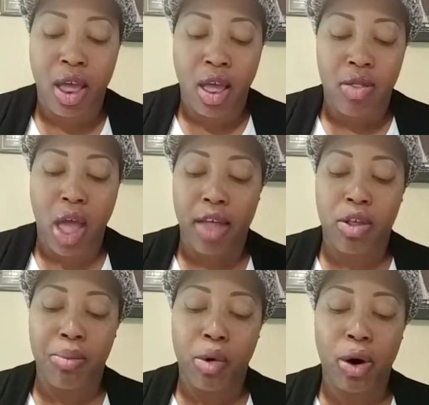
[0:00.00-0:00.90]
that the
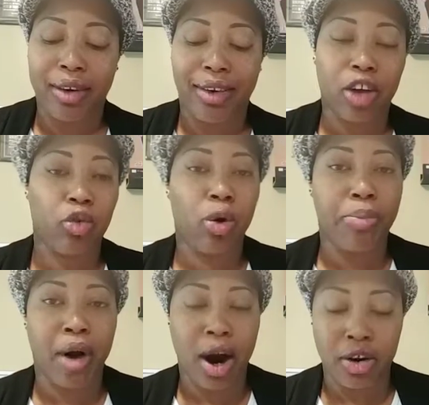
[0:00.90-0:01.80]
more sexual
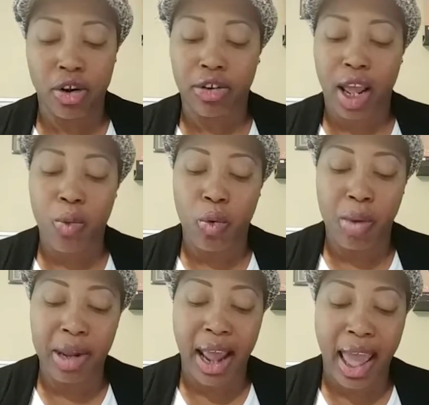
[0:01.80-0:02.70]
partners a
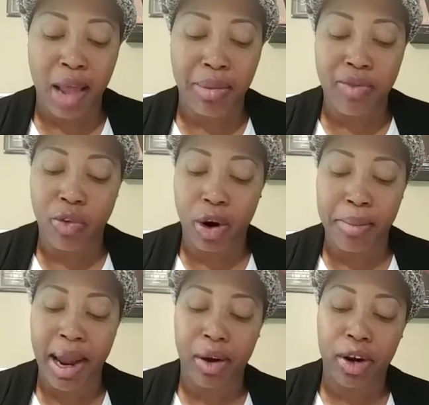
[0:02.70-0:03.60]
woman had before
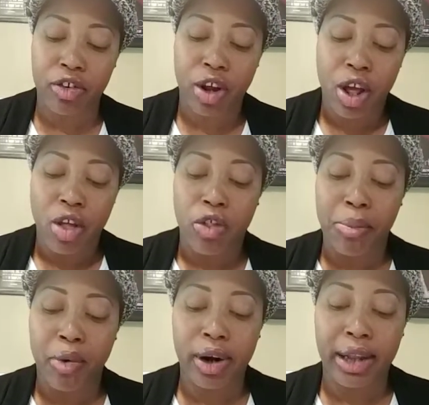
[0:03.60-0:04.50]
marriage, the
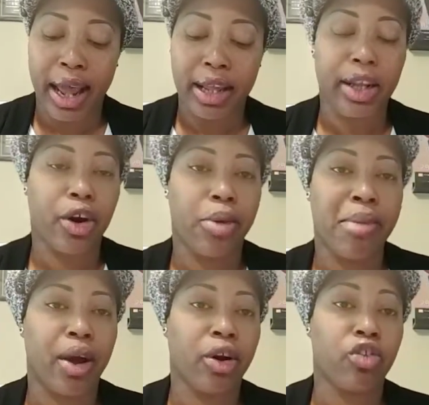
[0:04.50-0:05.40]
more likely her
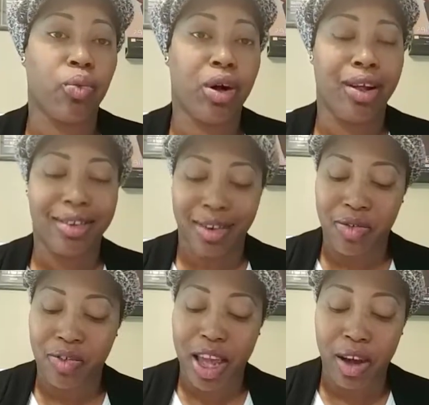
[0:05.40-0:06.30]
marriage was to
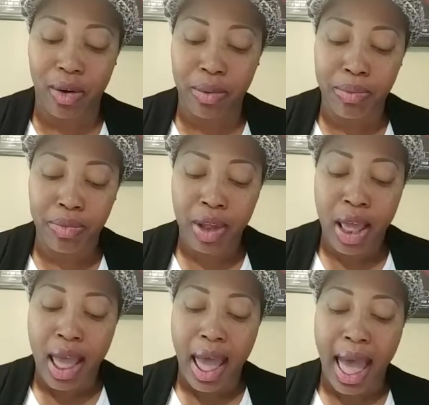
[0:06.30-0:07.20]
fail.
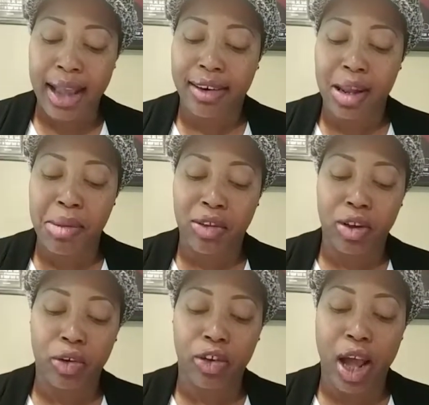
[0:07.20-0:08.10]
Academic
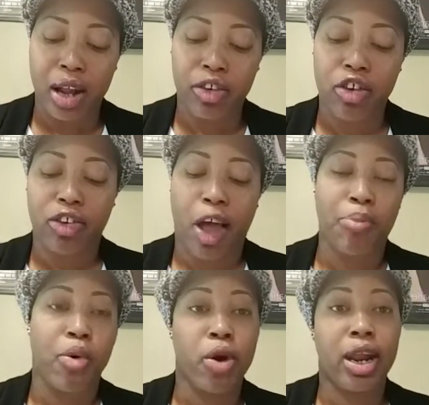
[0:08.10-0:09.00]
sociologists
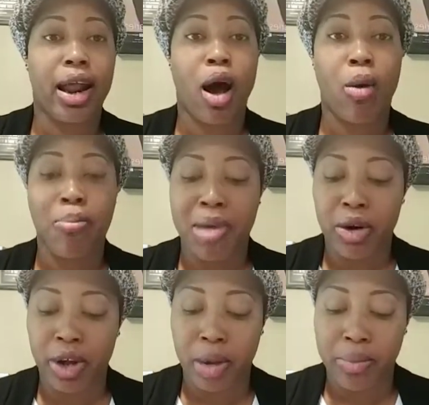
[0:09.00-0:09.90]
have pointed out
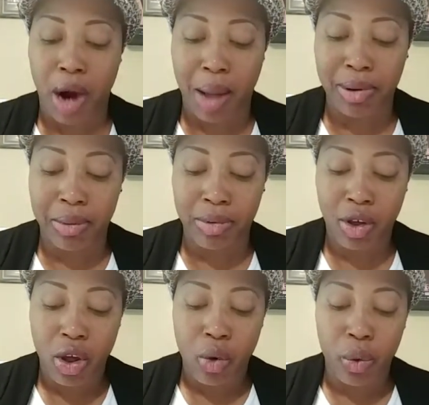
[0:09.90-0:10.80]
myriad problems
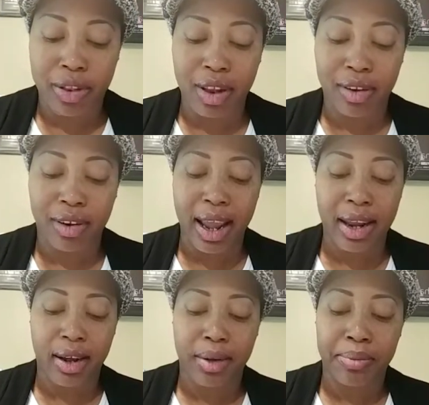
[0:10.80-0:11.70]
with this
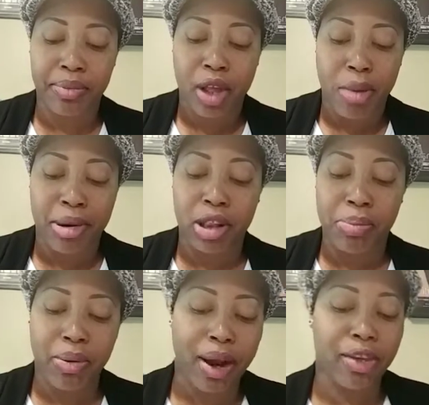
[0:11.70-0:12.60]
data, but the
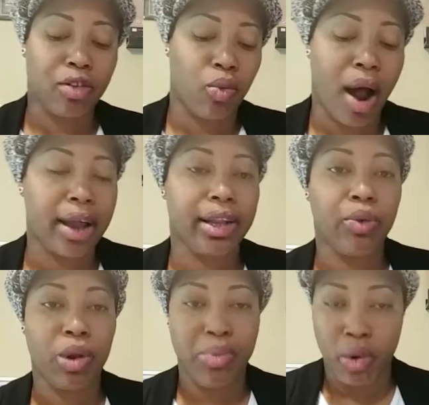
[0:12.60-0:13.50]
press widely
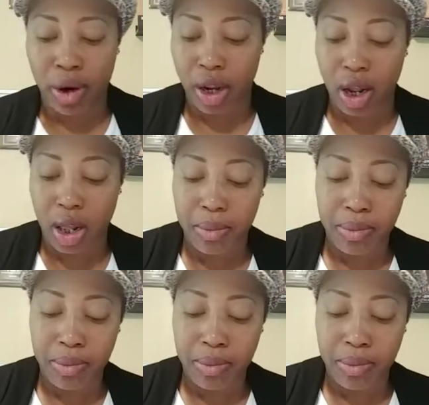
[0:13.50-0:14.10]
reported it.